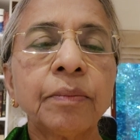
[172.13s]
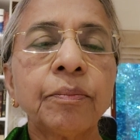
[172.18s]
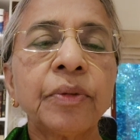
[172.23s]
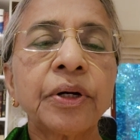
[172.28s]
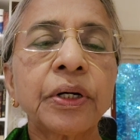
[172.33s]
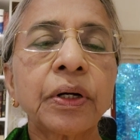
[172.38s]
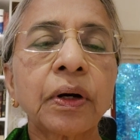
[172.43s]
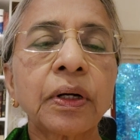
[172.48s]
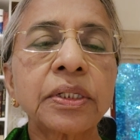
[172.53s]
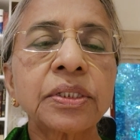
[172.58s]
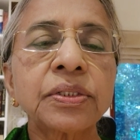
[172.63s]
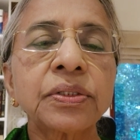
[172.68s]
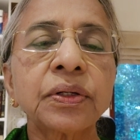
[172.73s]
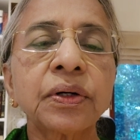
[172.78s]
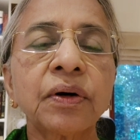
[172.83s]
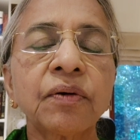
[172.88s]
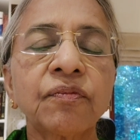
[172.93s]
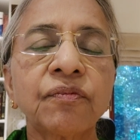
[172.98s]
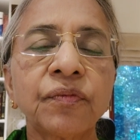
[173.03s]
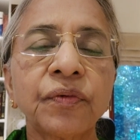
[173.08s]
but
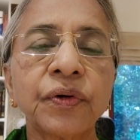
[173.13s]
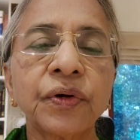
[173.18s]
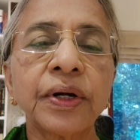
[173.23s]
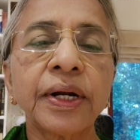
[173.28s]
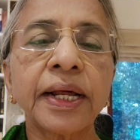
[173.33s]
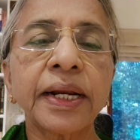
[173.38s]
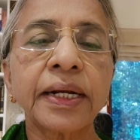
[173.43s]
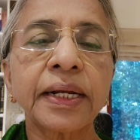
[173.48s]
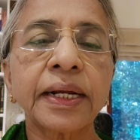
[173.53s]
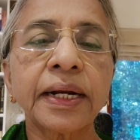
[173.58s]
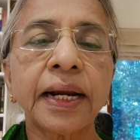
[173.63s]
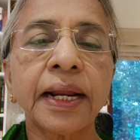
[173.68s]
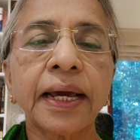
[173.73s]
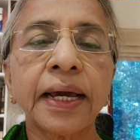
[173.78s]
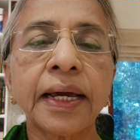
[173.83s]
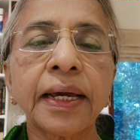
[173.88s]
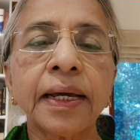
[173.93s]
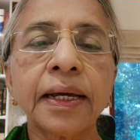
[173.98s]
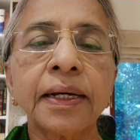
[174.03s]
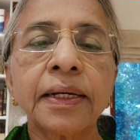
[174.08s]
also of wood and
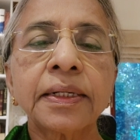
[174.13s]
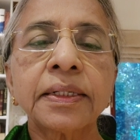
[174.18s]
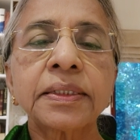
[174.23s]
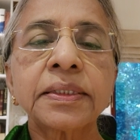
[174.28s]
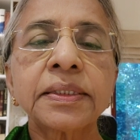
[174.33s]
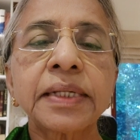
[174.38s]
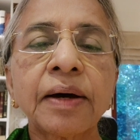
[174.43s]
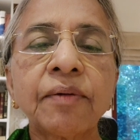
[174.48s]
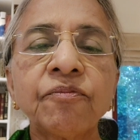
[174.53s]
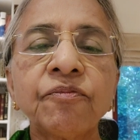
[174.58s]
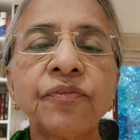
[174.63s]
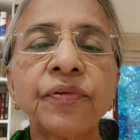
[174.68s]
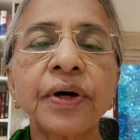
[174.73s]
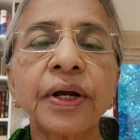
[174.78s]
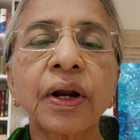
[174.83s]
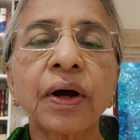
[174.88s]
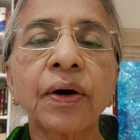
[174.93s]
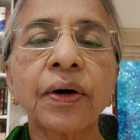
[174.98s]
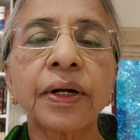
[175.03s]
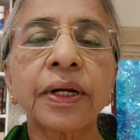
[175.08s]
clay, some
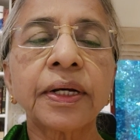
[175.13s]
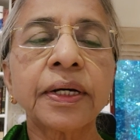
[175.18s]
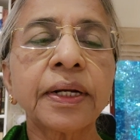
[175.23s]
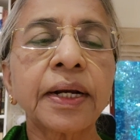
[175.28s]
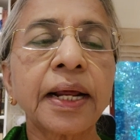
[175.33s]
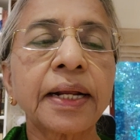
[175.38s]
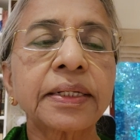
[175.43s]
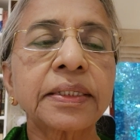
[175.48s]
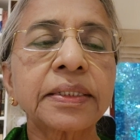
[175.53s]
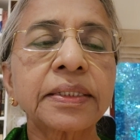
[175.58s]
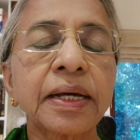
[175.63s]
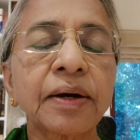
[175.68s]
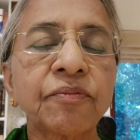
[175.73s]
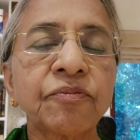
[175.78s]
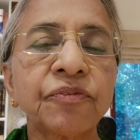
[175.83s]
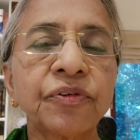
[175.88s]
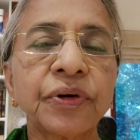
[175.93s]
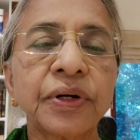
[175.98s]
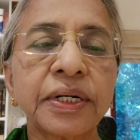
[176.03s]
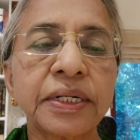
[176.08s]
for honor and
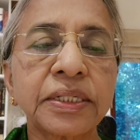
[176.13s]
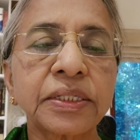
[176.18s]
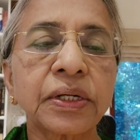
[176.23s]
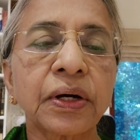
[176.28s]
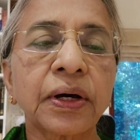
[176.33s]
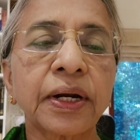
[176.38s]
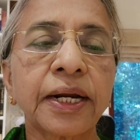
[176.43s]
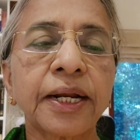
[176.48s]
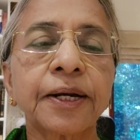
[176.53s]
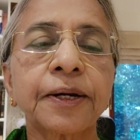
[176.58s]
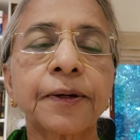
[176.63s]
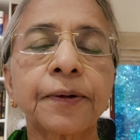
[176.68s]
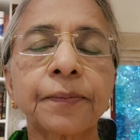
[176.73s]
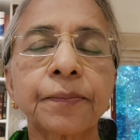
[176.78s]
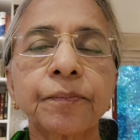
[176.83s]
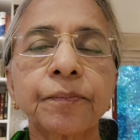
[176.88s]
some for dishonor."